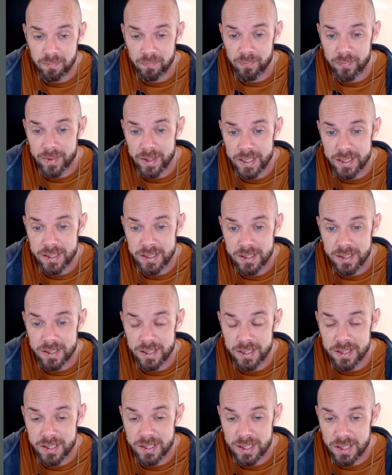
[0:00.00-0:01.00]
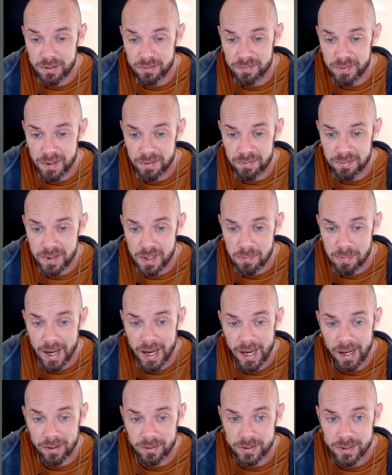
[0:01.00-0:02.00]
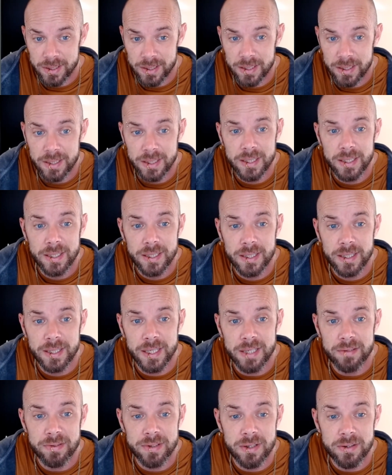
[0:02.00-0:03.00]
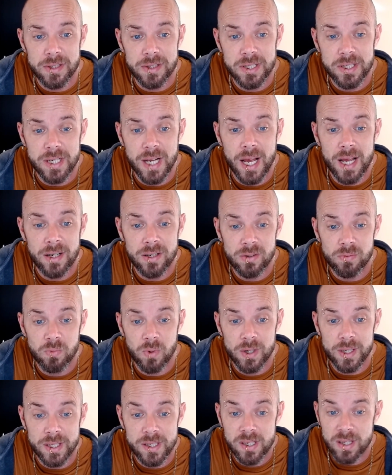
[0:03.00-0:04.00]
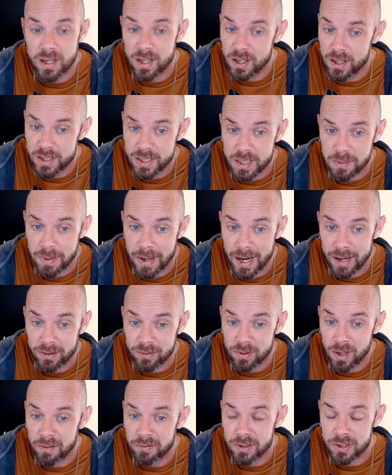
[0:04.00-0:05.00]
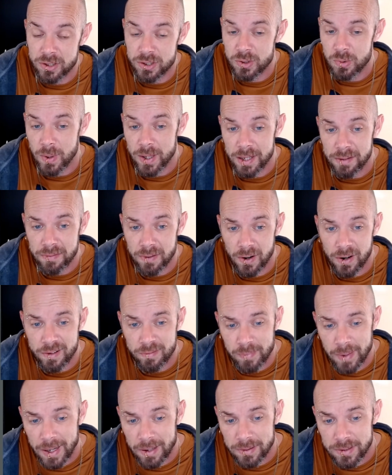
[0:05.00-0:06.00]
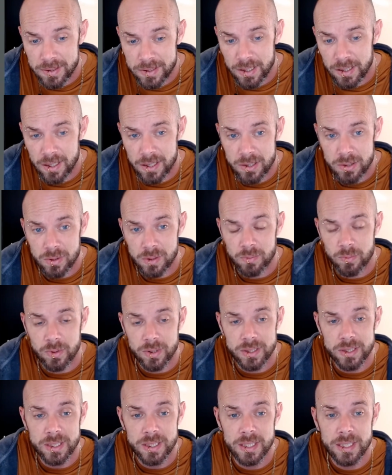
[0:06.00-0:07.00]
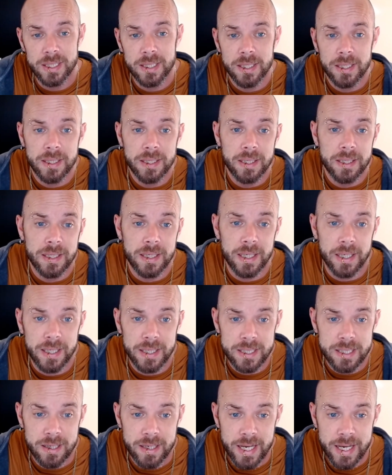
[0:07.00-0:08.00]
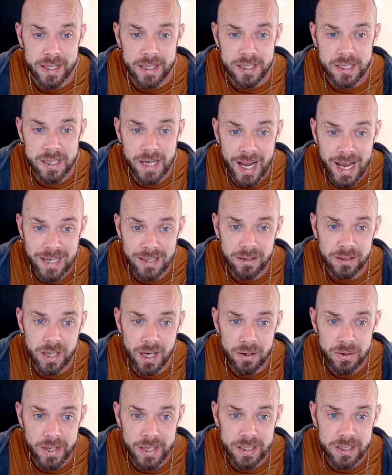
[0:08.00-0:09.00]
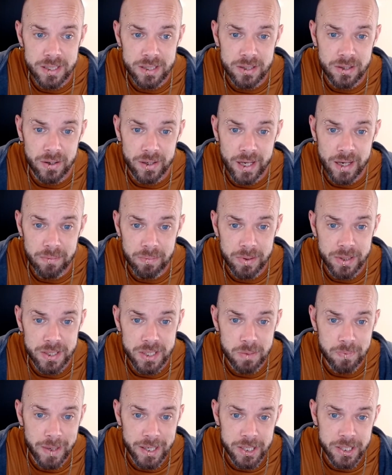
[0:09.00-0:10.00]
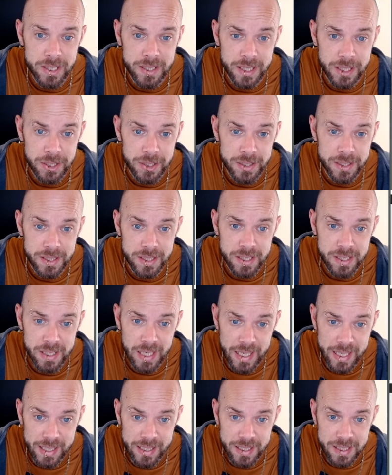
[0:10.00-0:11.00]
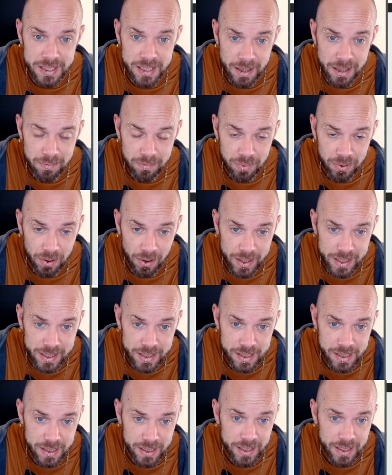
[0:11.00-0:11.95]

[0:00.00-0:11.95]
It's still £50, even though the standard one is £30 rather than £25 as the last one was. So yeah, the standard codex has gone up. The special edition has stayed the same price.